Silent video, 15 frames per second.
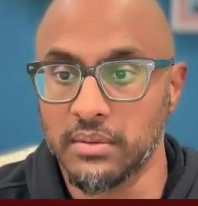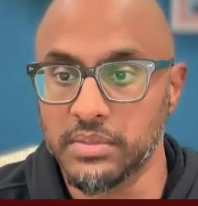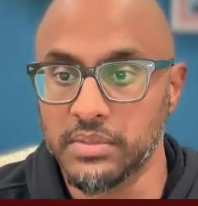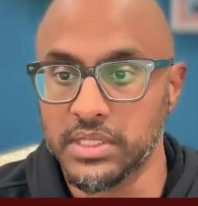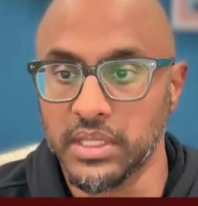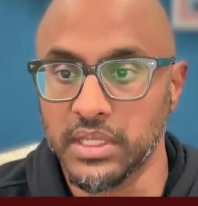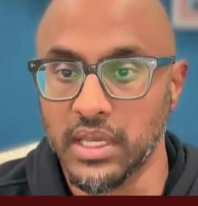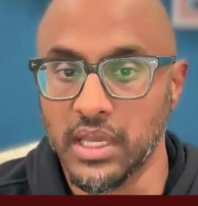
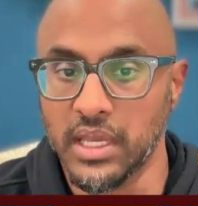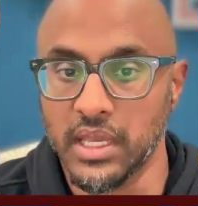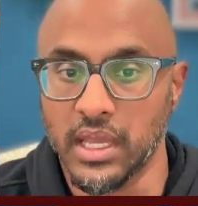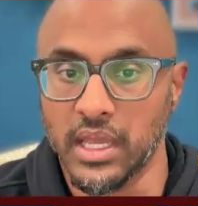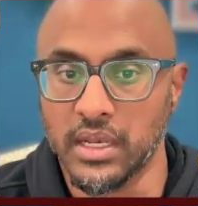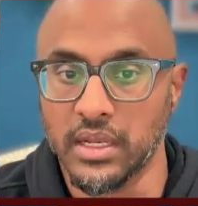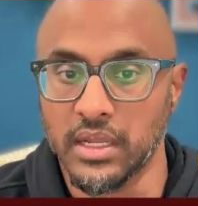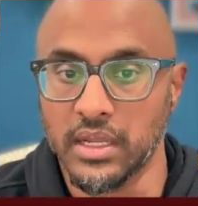something
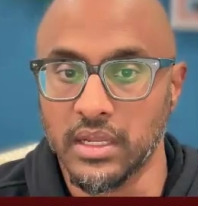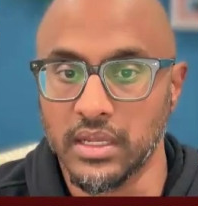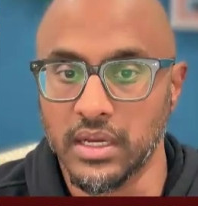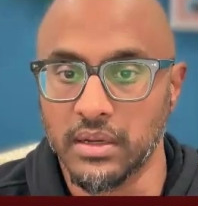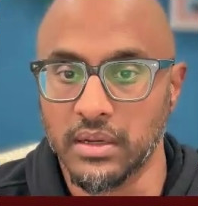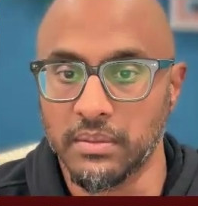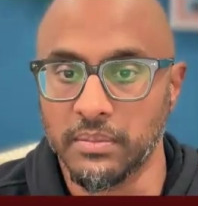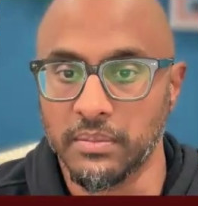again
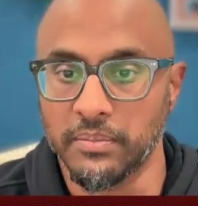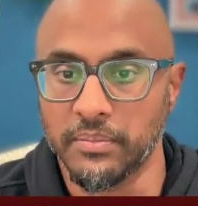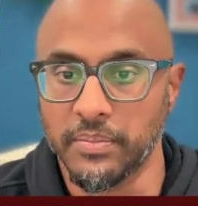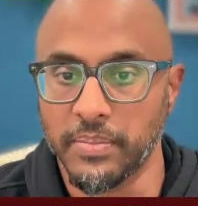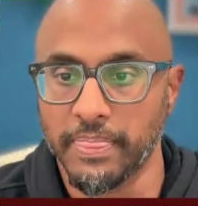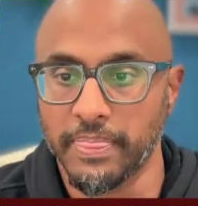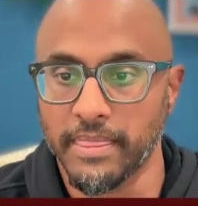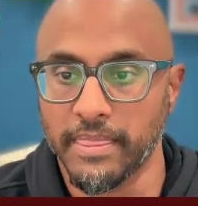
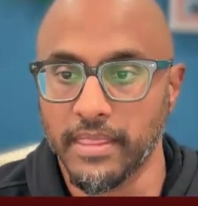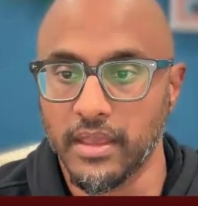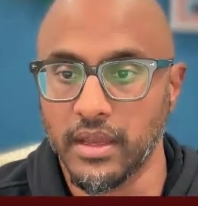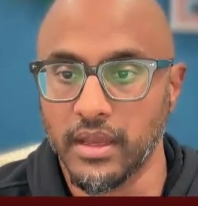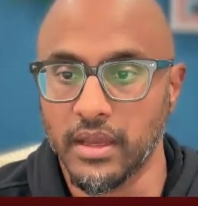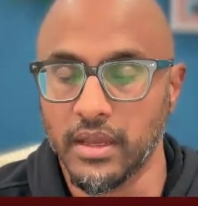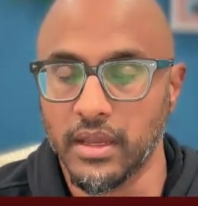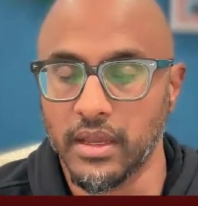
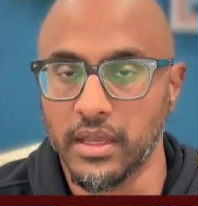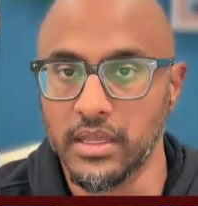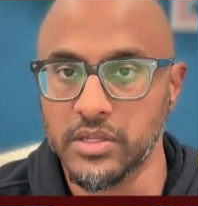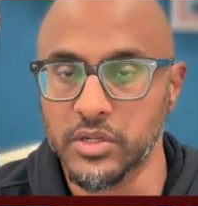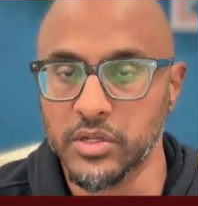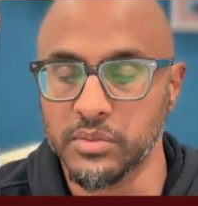in